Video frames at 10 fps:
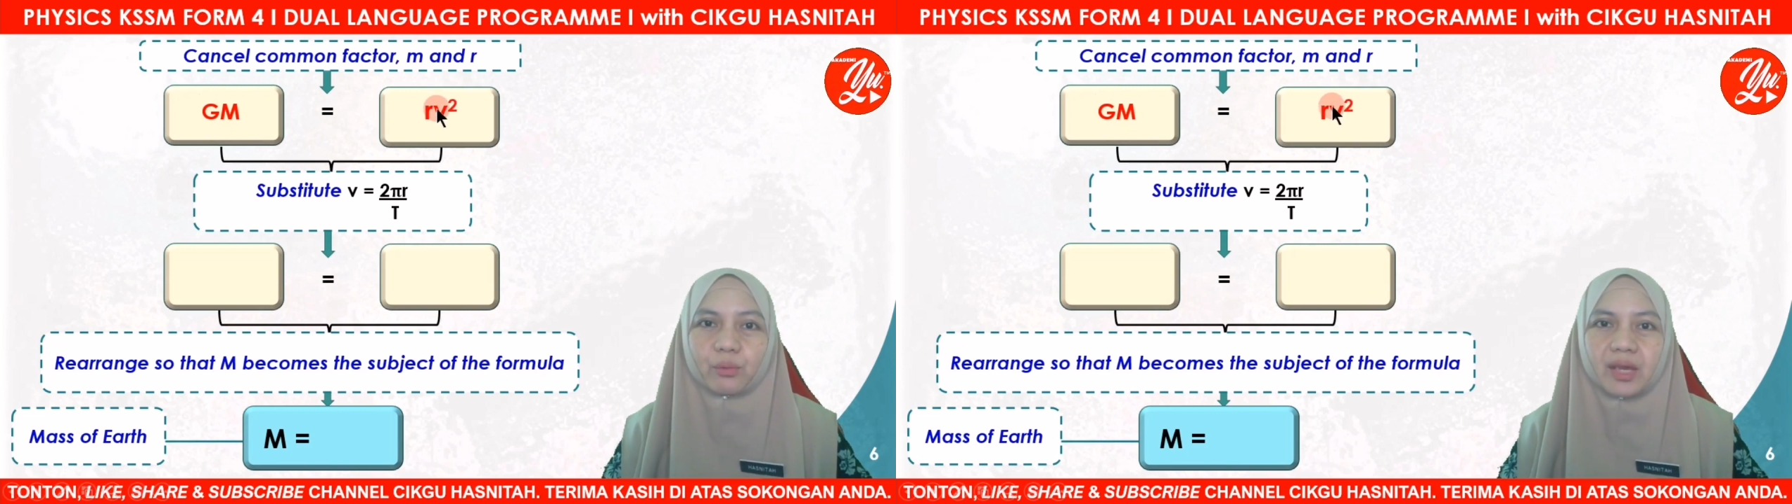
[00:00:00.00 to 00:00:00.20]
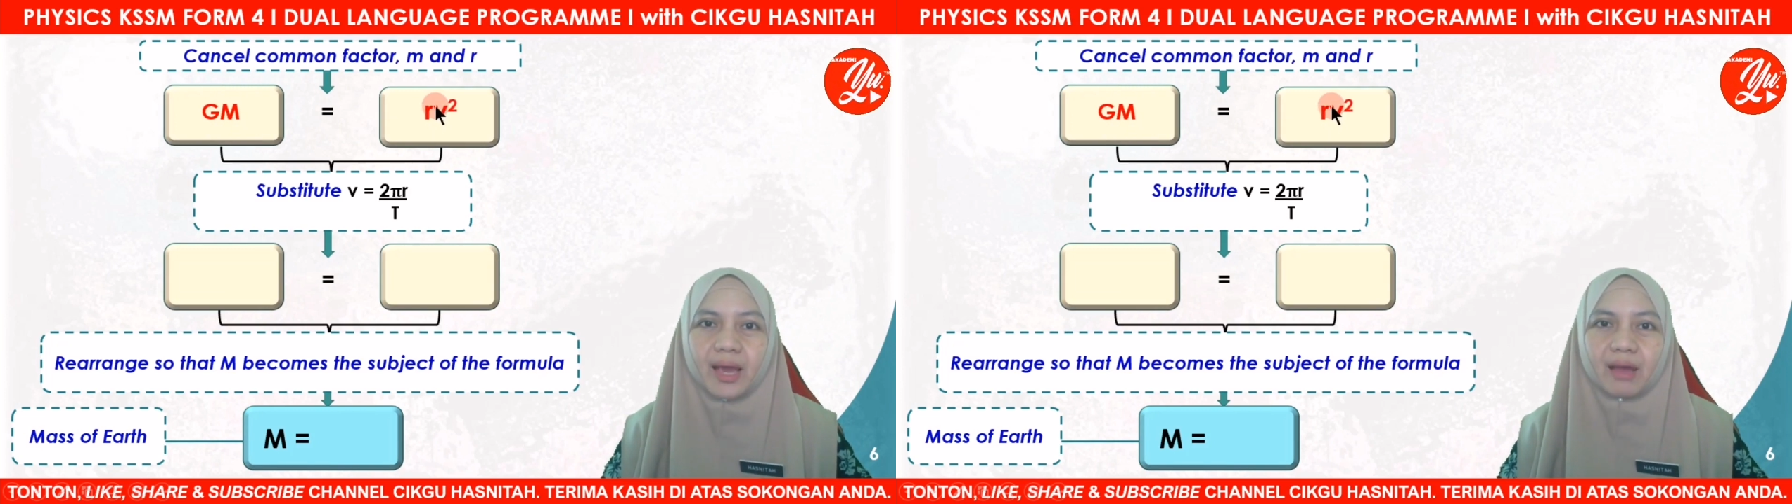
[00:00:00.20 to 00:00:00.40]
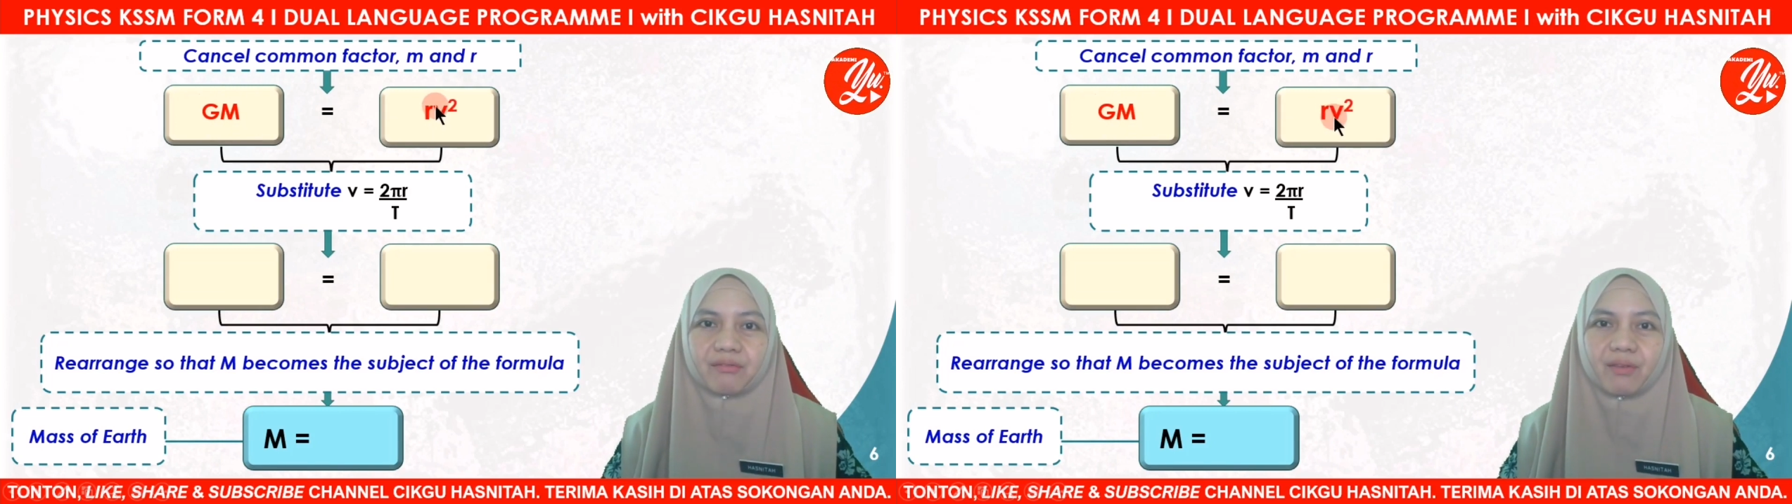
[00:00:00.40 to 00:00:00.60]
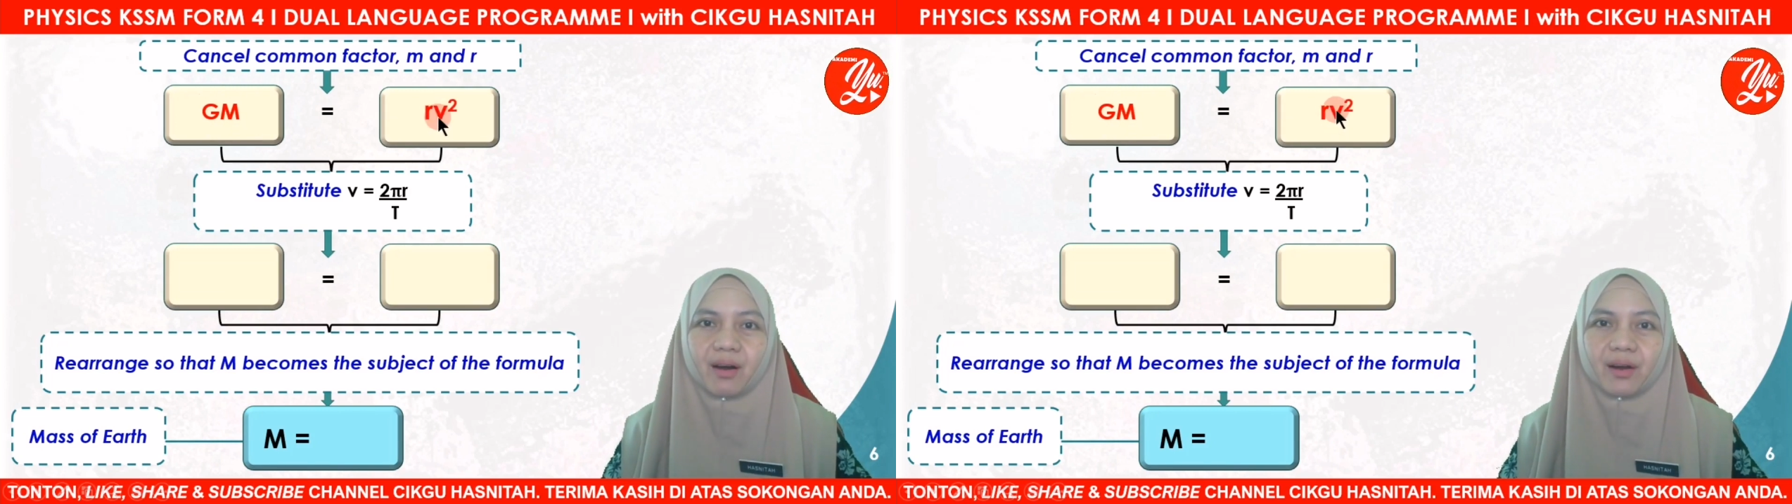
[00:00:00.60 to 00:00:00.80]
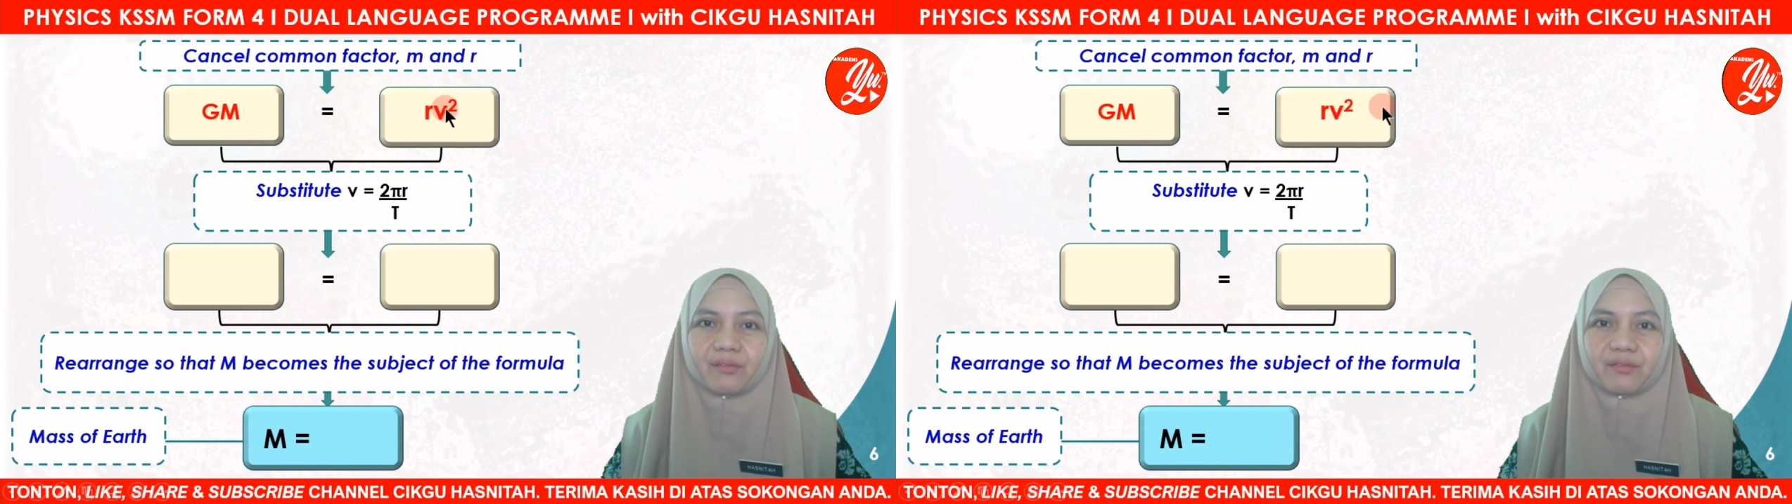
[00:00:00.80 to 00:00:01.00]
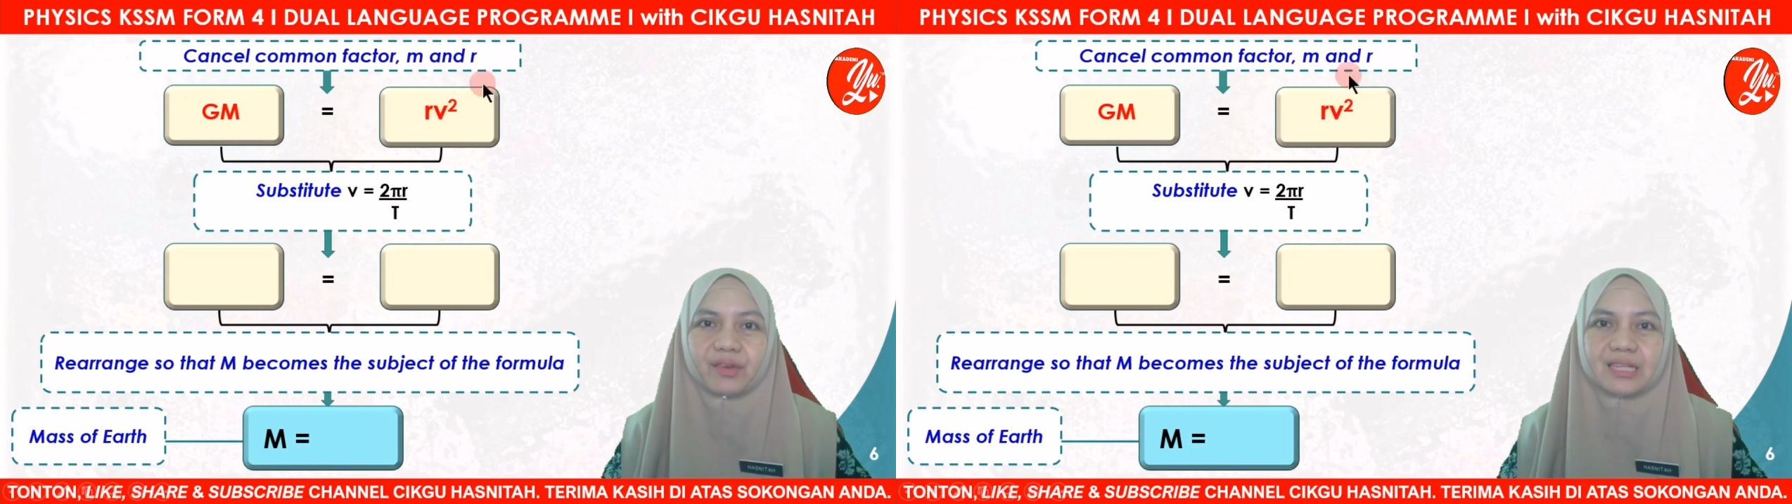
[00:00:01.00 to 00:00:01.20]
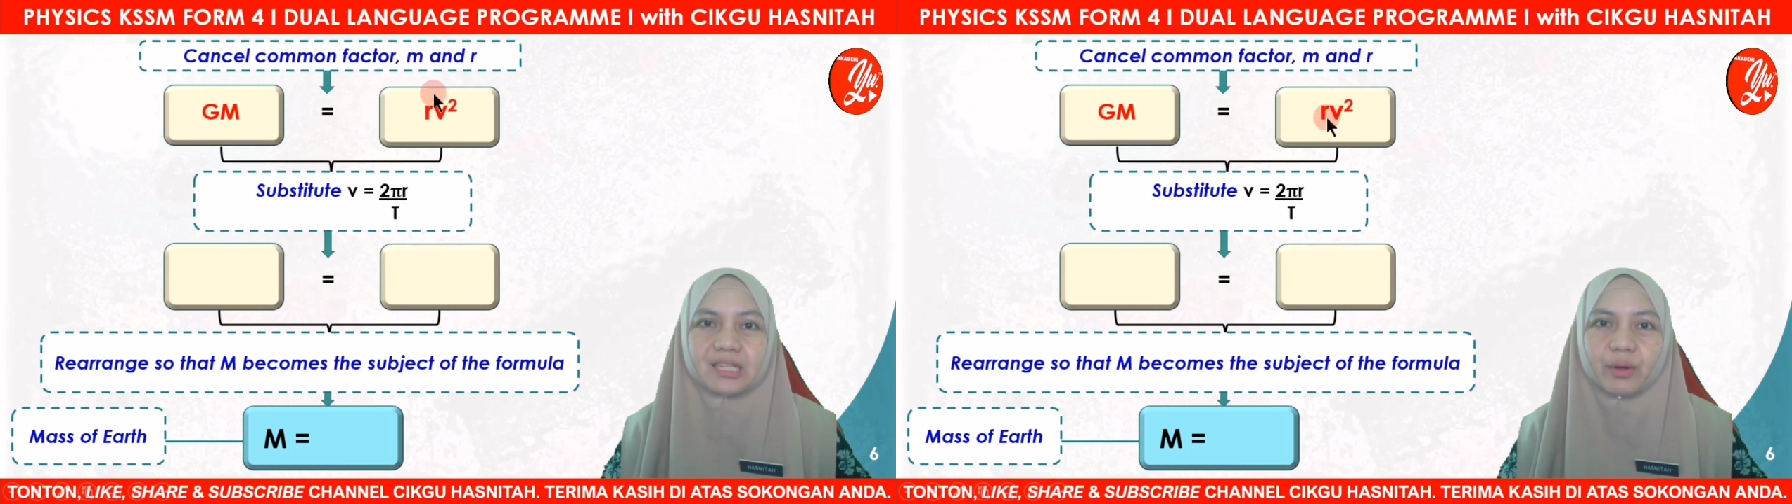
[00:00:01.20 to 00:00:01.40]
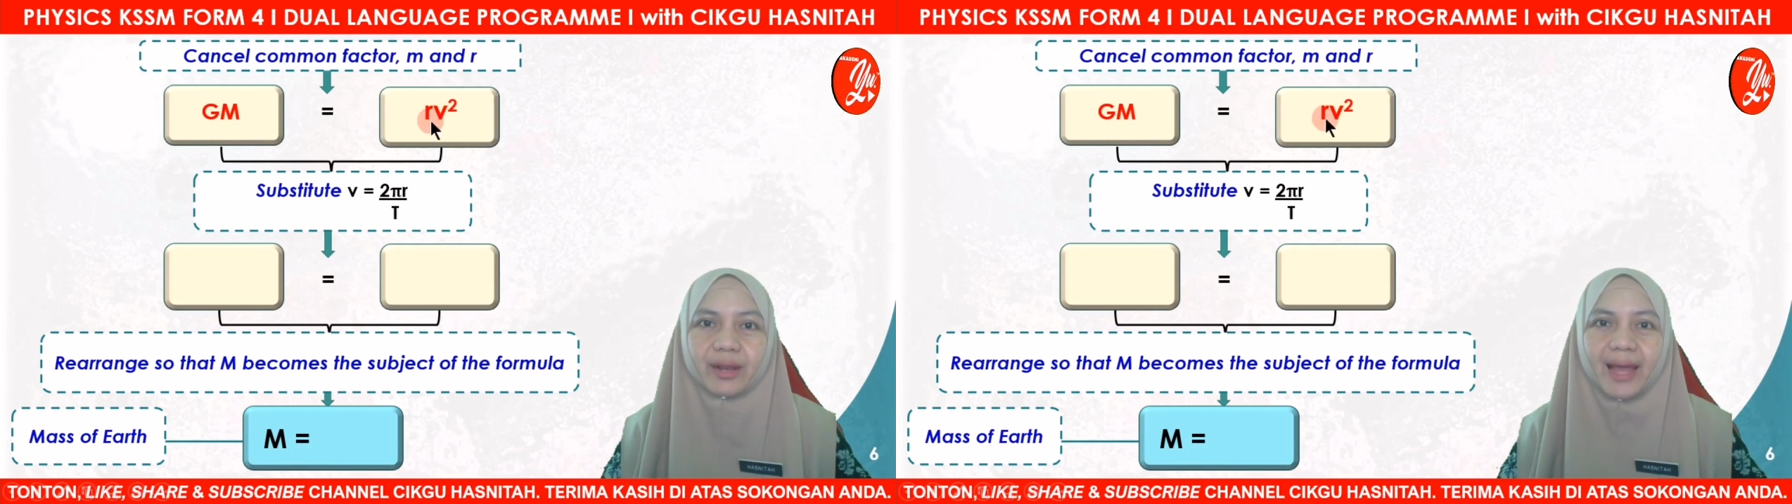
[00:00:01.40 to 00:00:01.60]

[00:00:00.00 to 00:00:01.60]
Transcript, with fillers: we have RV squared.